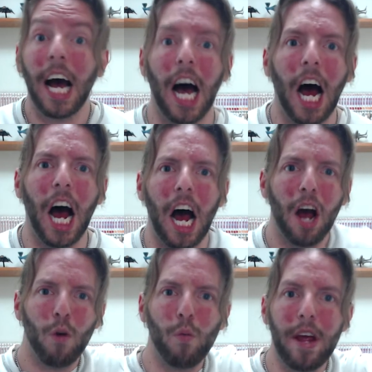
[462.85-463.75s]

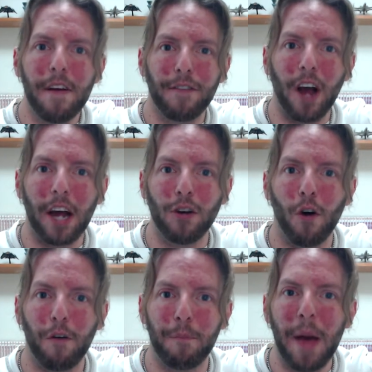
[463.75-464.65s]
Haha, we've got
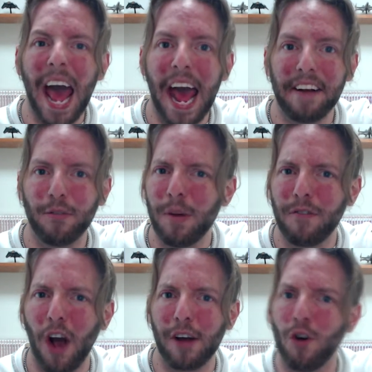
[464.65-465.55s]
your pet. We've
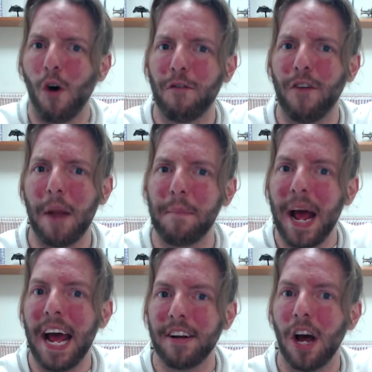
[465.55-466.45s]
got your friend
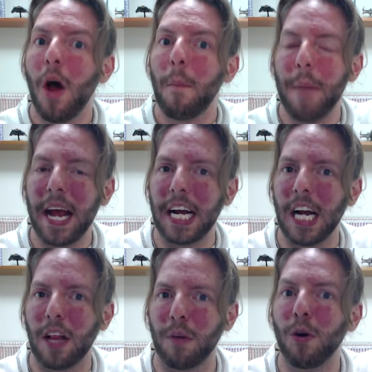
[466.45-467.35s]
Panda. Make
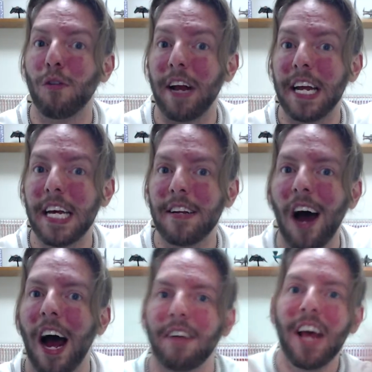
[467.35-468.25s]
another move and he dies.